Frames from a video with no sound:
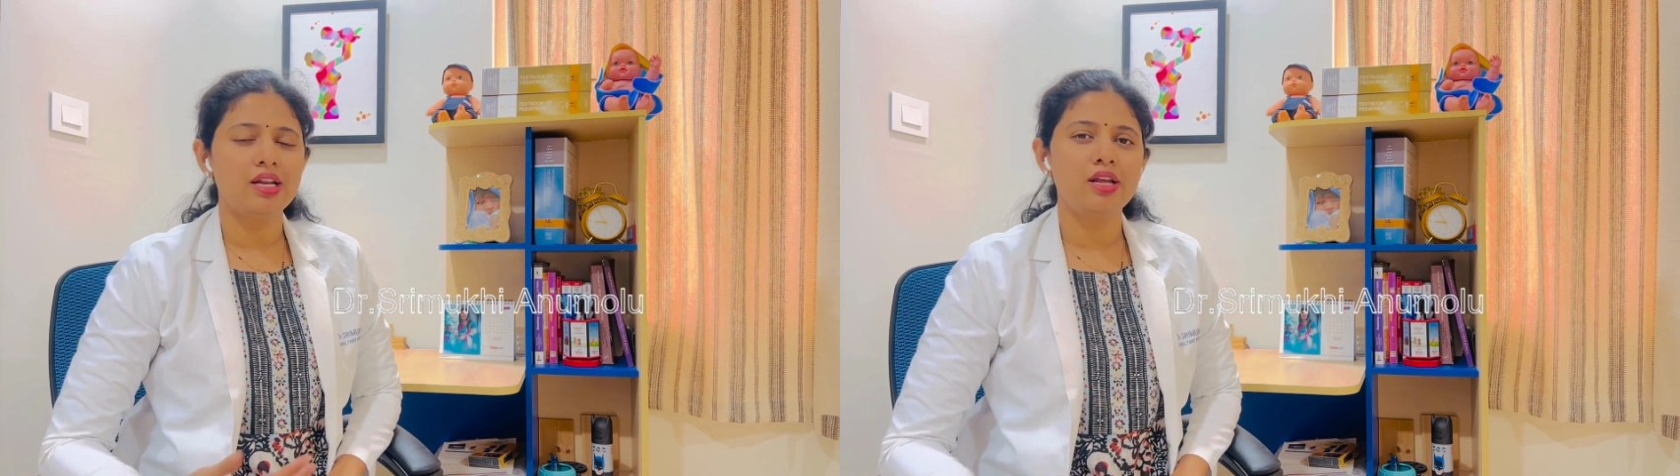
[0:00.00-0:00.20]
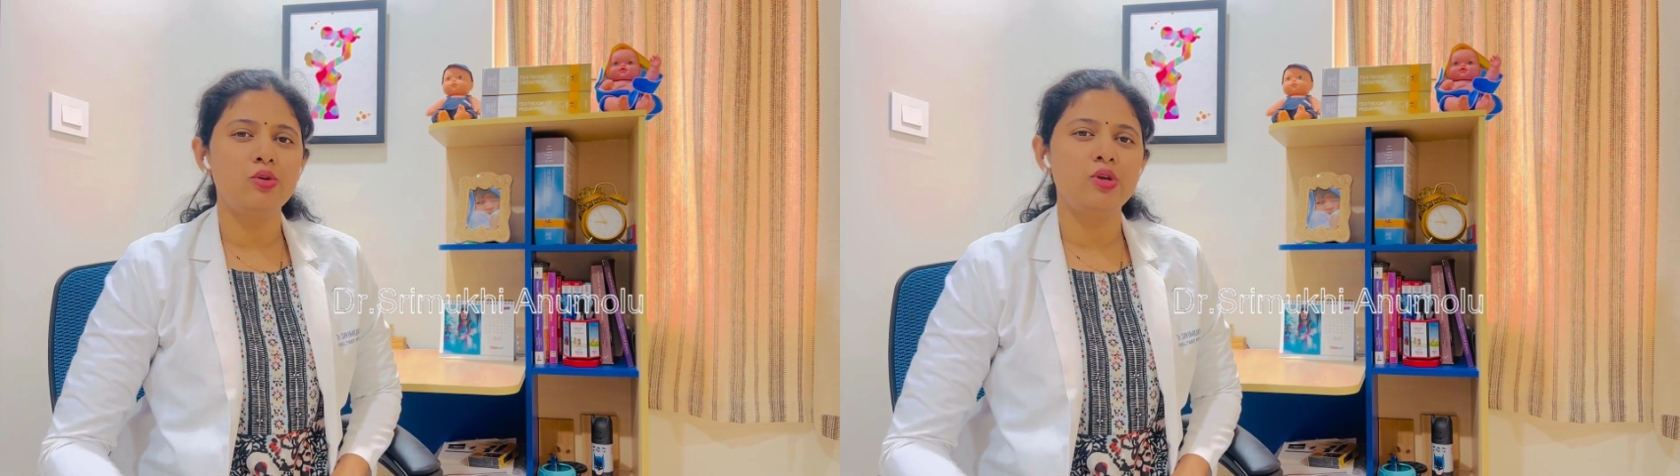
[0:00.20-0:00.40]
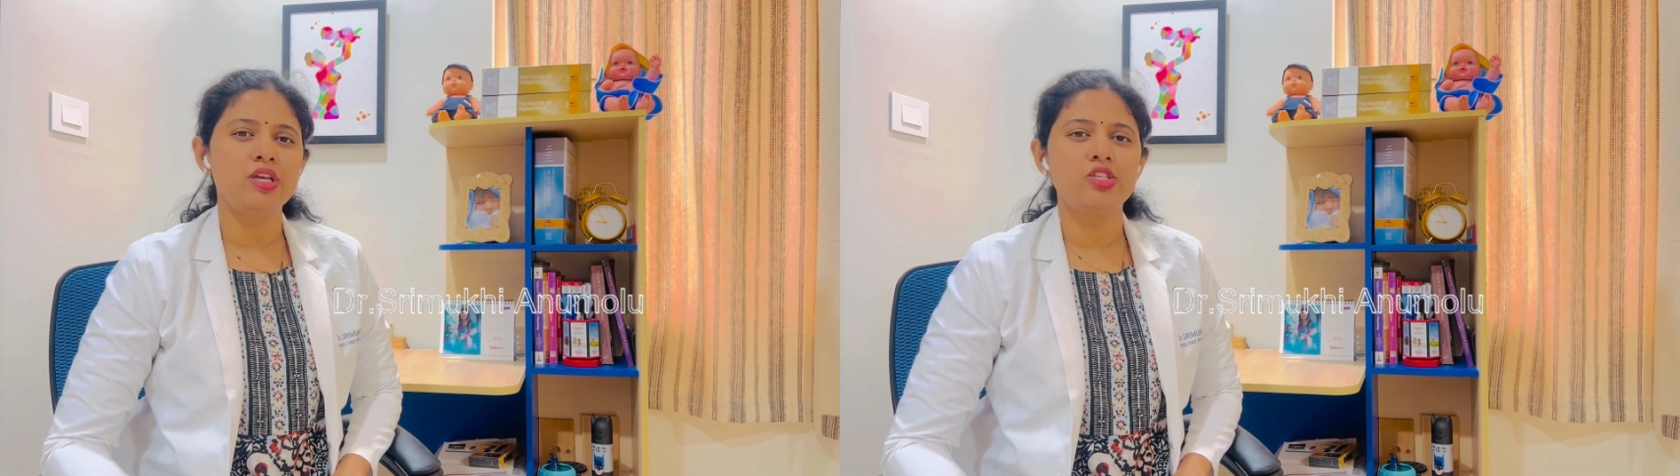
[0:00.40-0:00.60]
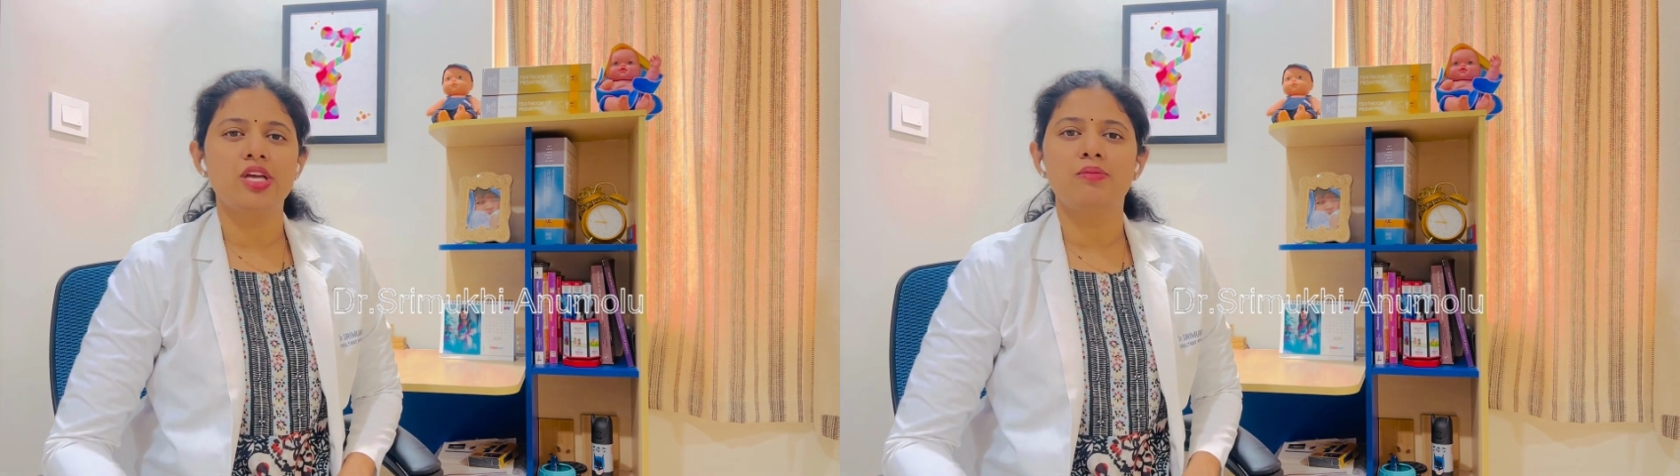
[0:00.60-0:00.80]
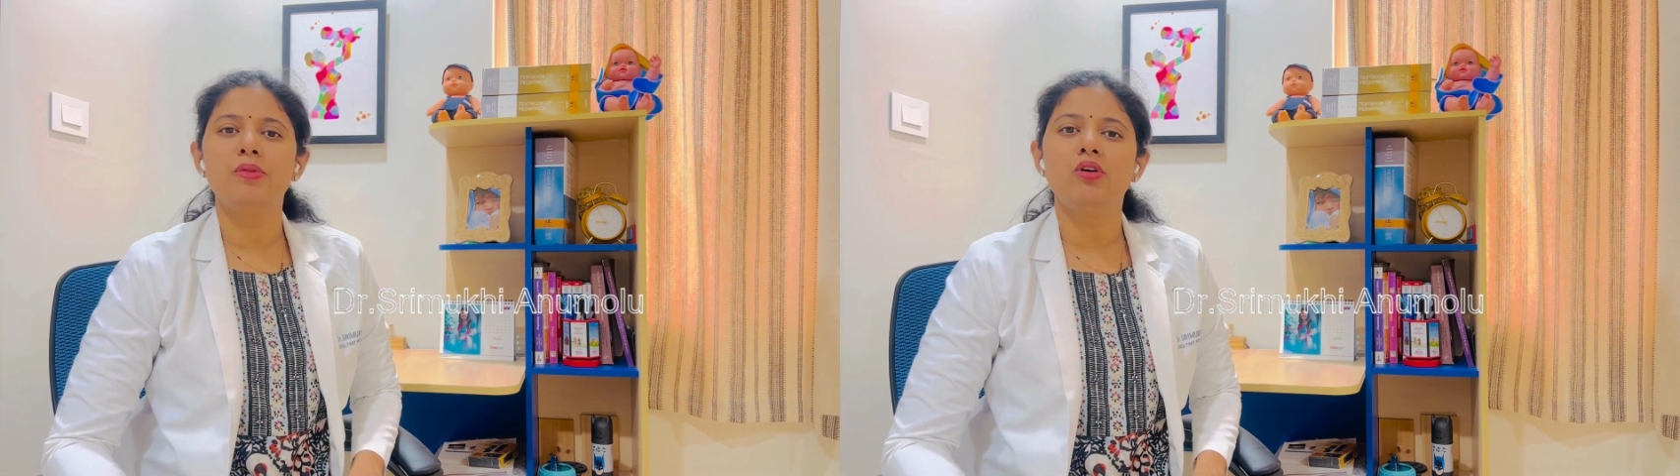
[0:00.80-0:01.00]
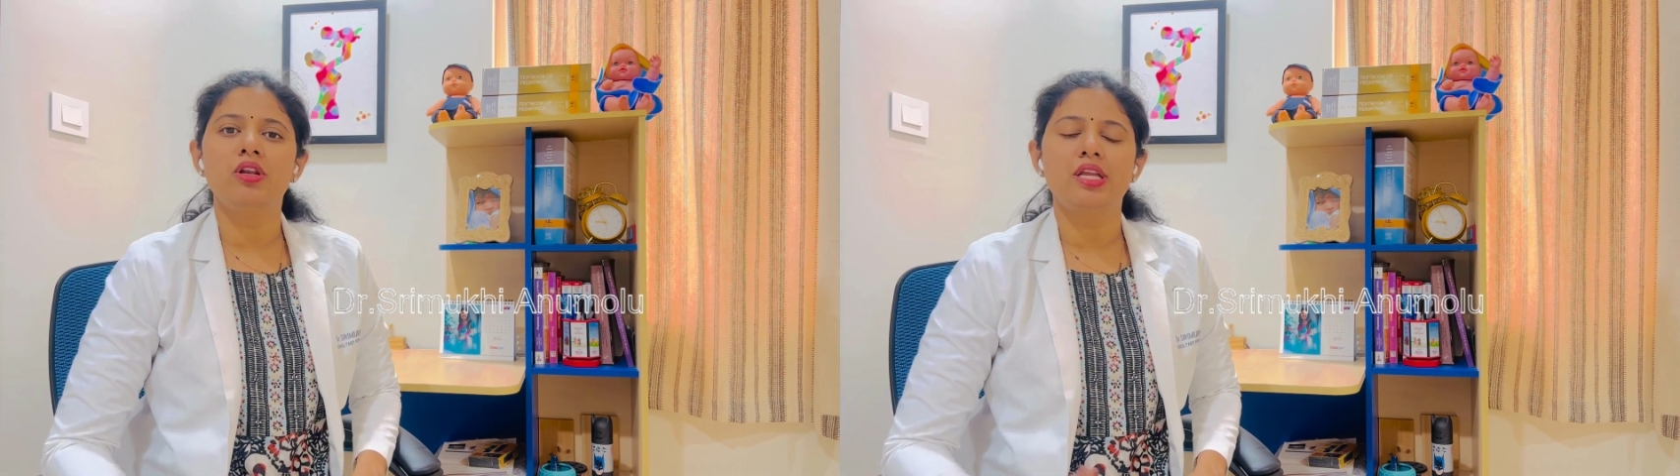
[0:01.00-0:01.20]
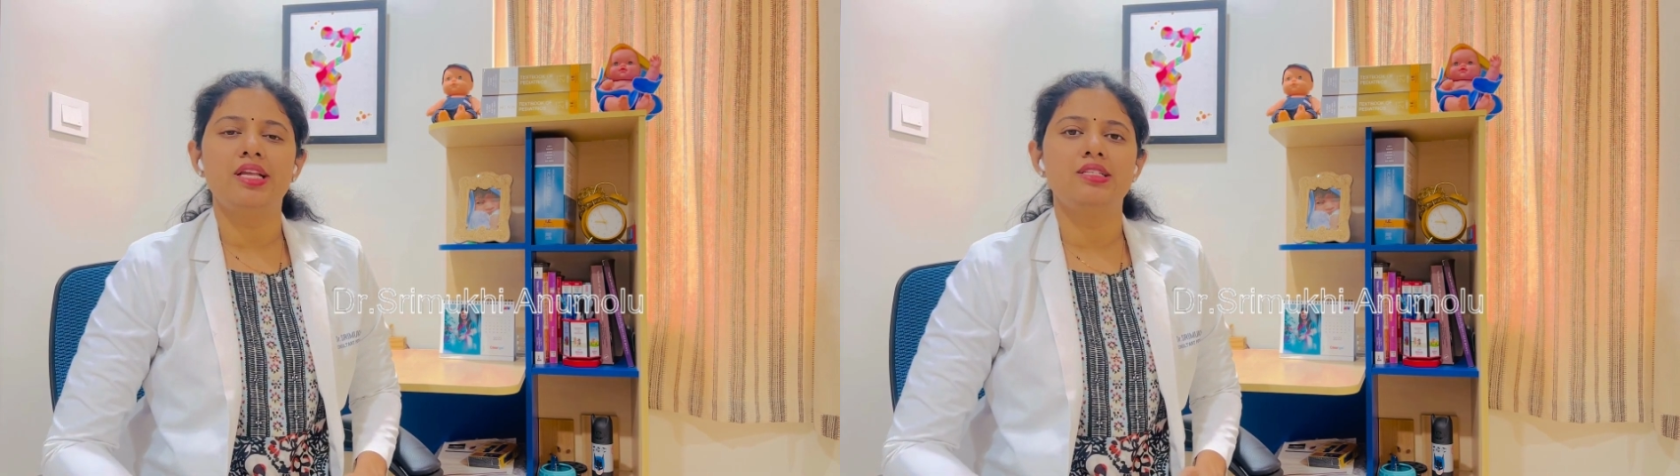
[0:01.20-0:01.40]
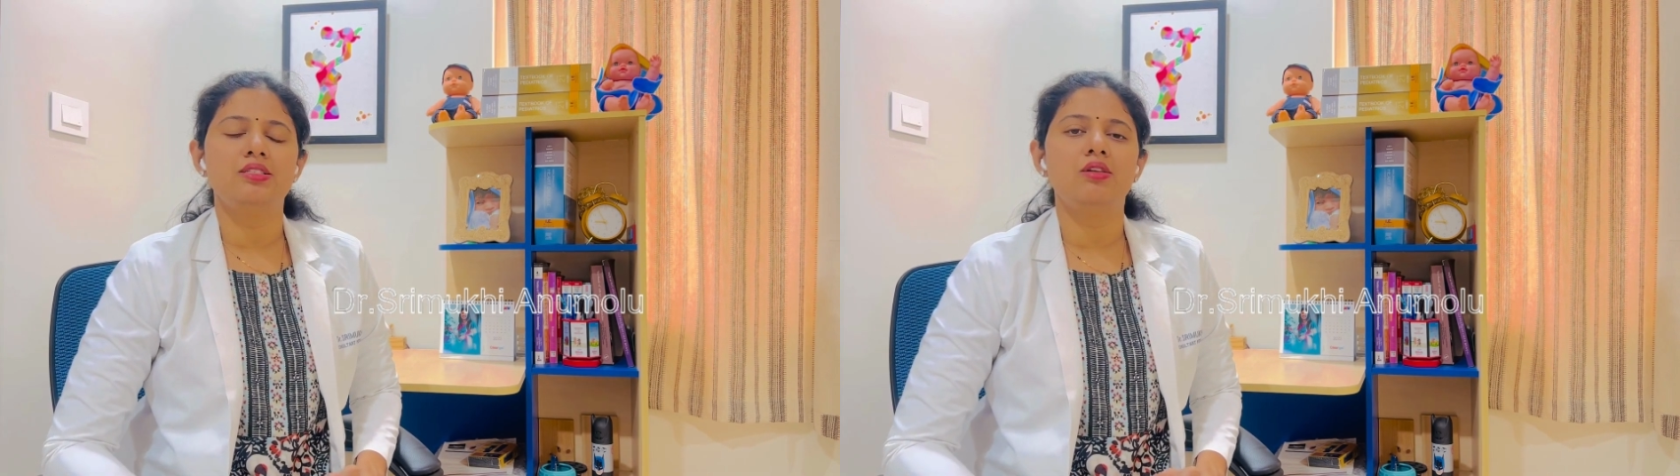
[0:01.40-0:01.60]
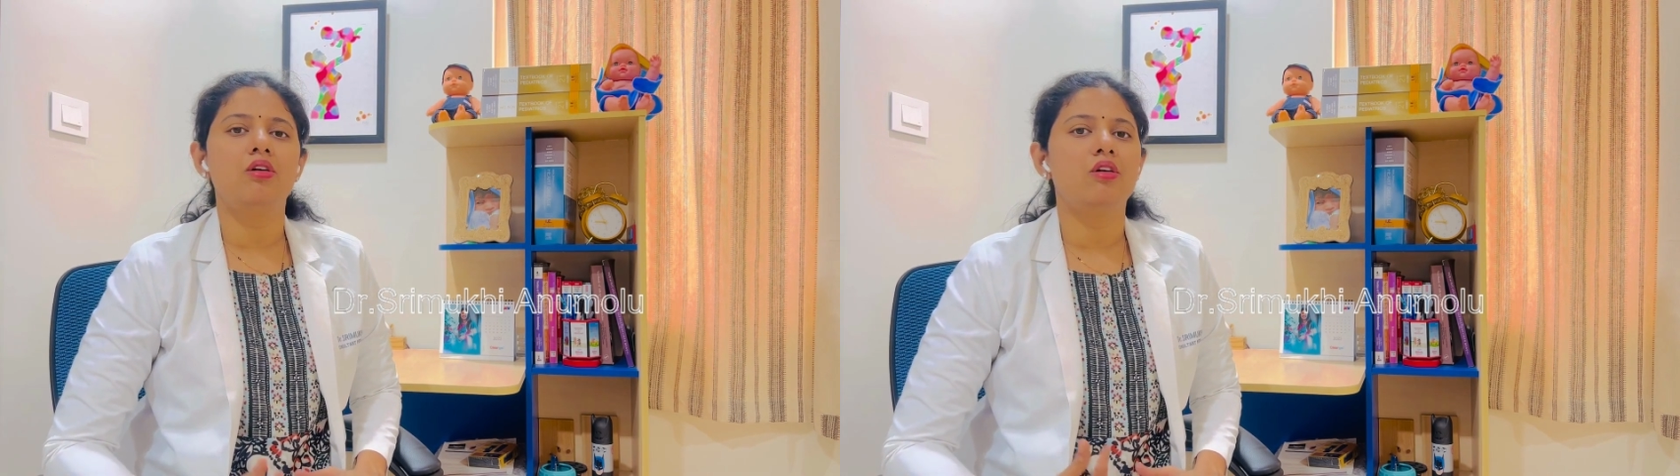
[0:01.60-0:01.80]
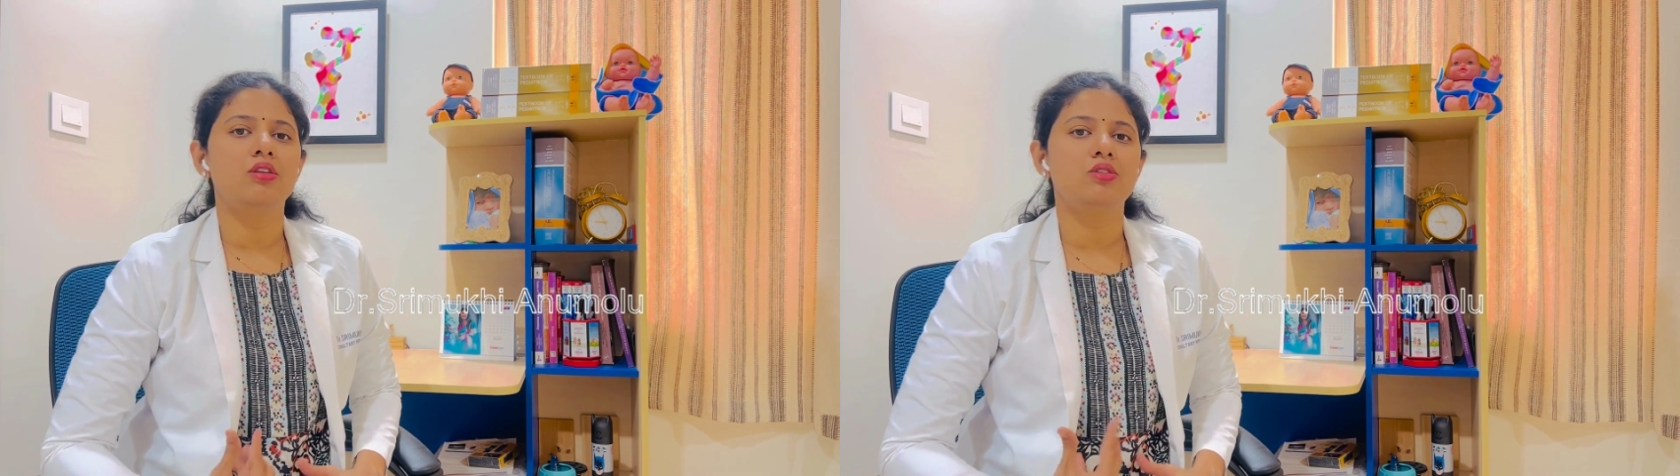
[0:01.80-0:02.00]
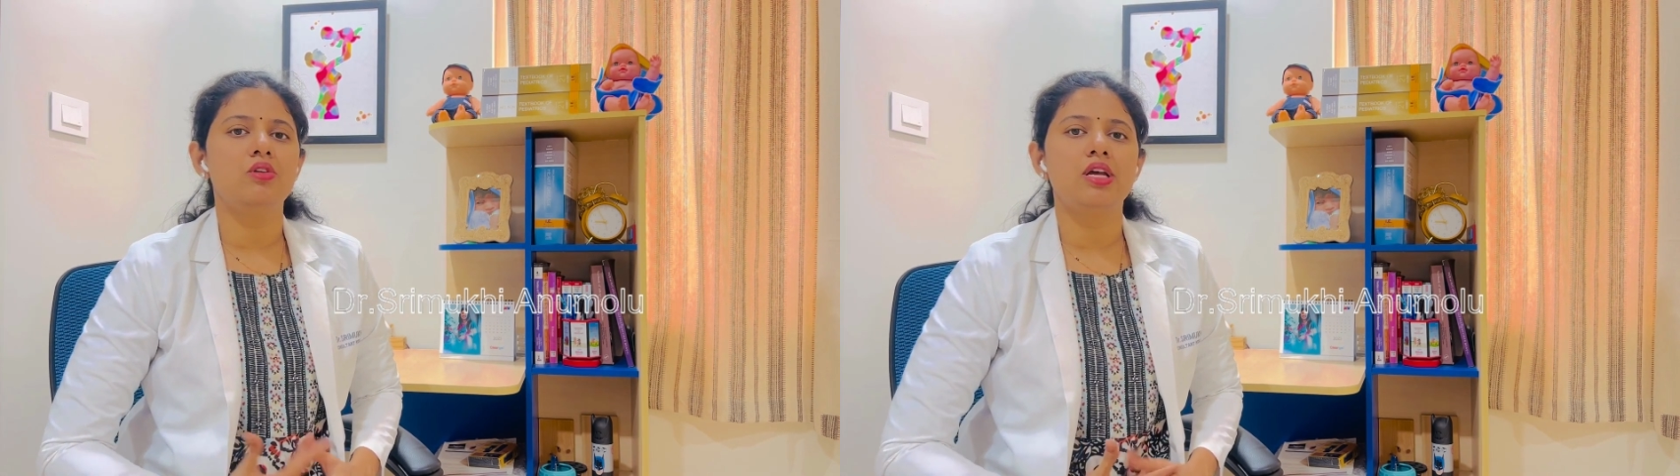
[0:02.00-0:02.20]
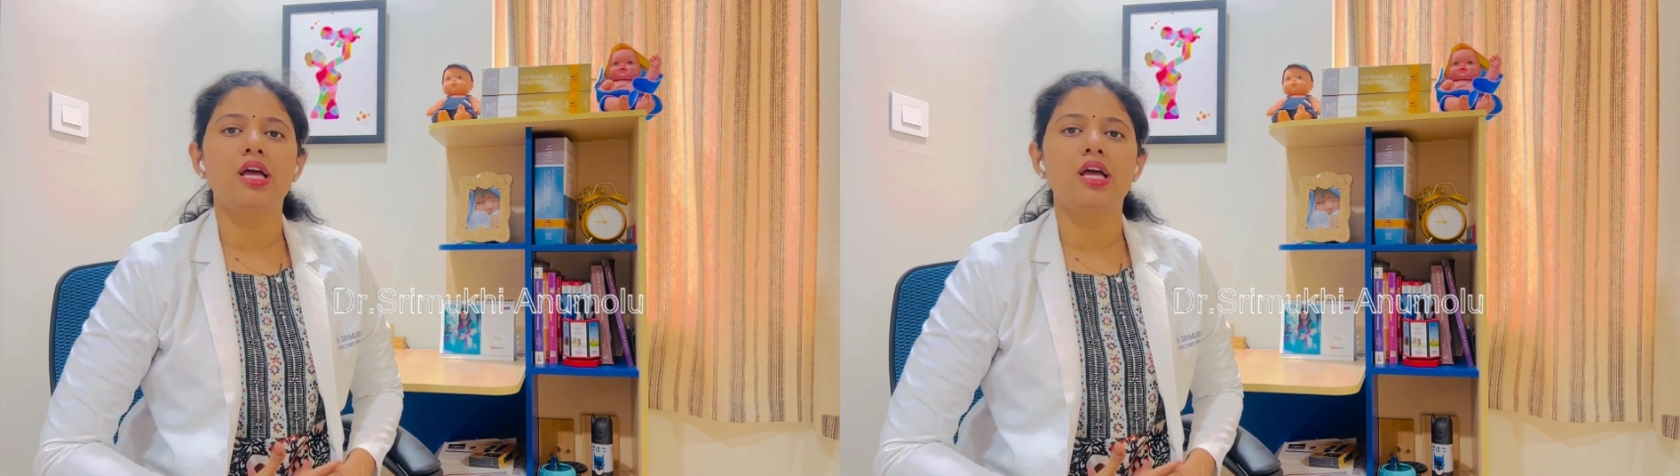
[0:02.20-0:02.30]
you can check me on Insta also